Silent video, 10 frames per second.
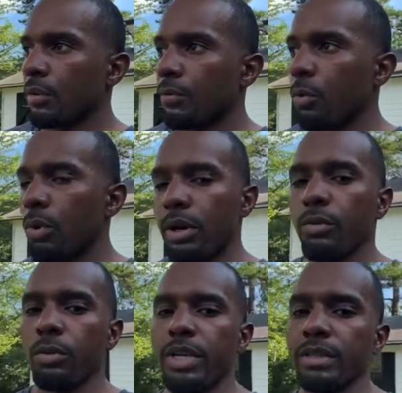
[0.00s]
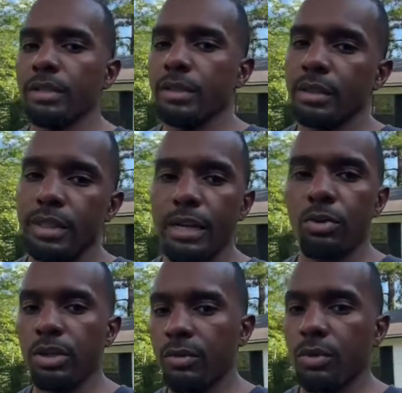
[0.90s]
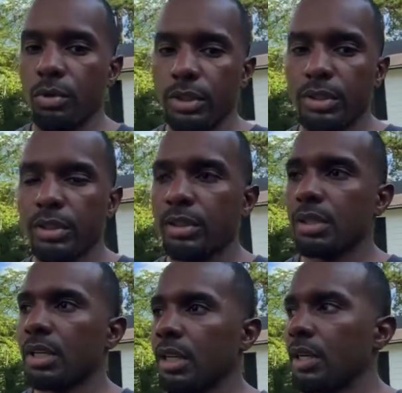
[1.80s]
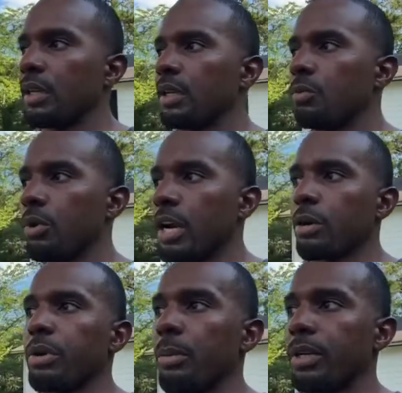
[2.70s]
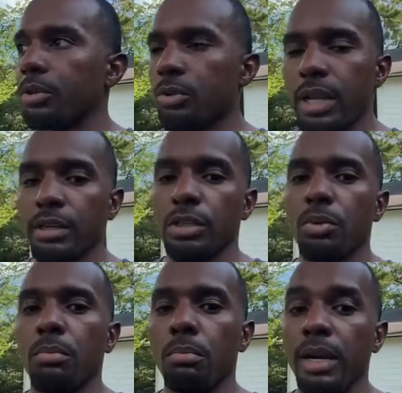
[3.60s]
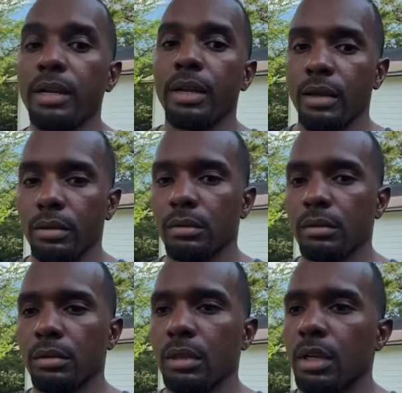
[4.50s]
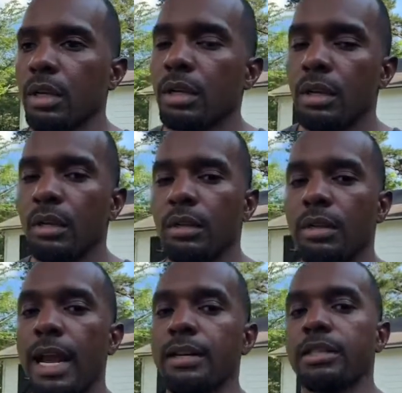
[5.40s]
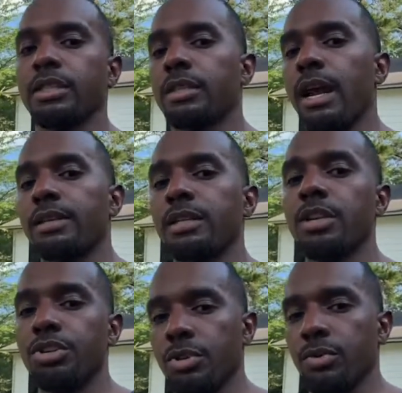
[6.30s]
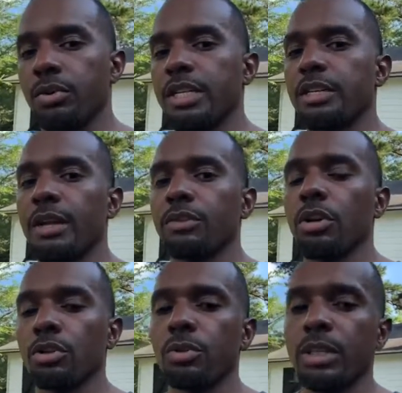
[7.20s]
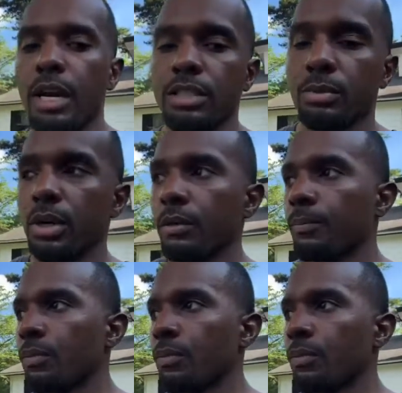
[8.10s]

For whatever reason, technical difficulties, we're not going to be able to do that until Monday. That is an issue. He's going to have to talk to his guys about,